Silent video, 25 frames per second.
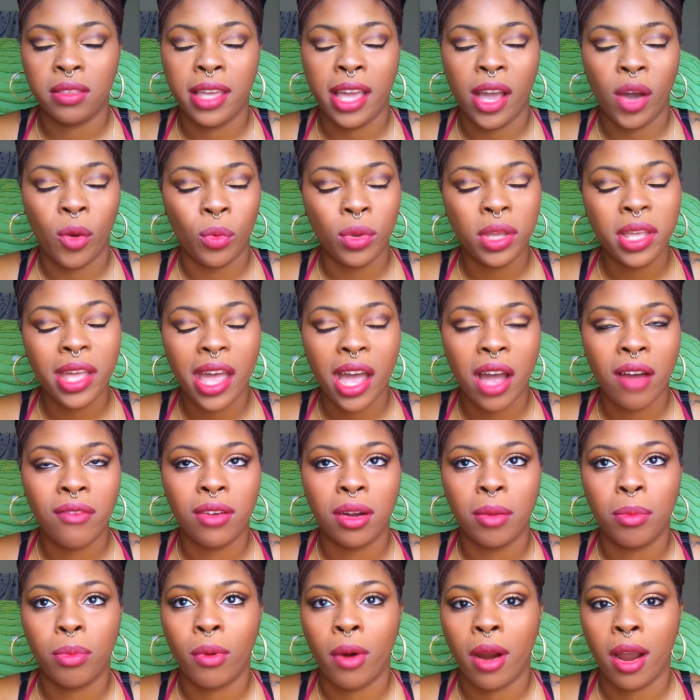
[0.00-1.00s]
that we have
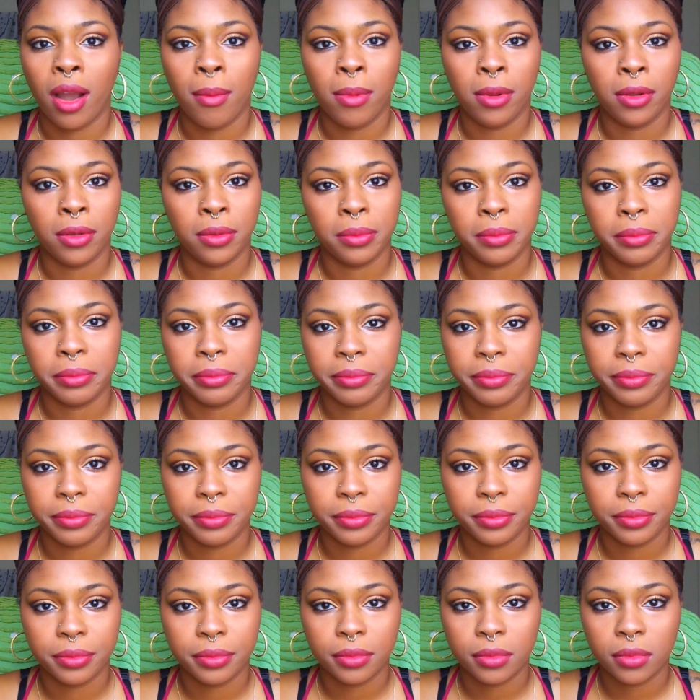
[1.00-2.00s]
a problem.
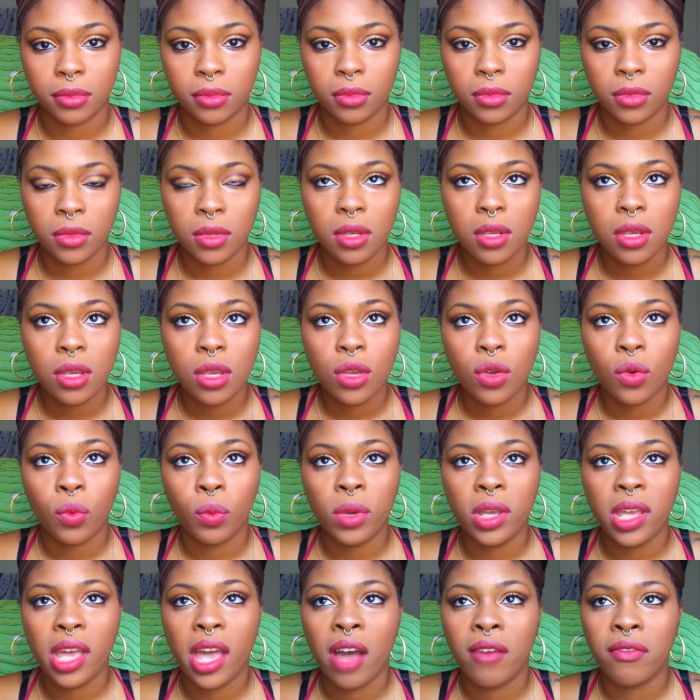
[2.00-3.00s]

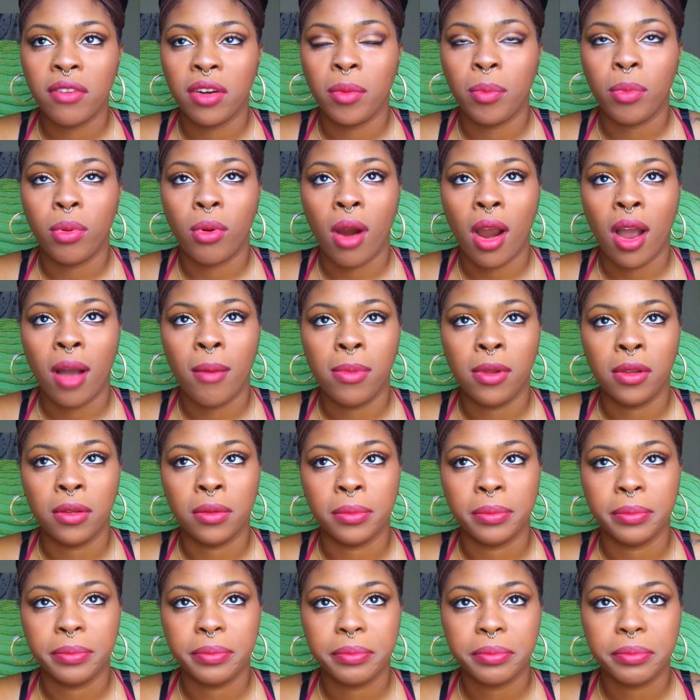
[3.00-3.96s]
We have a problem.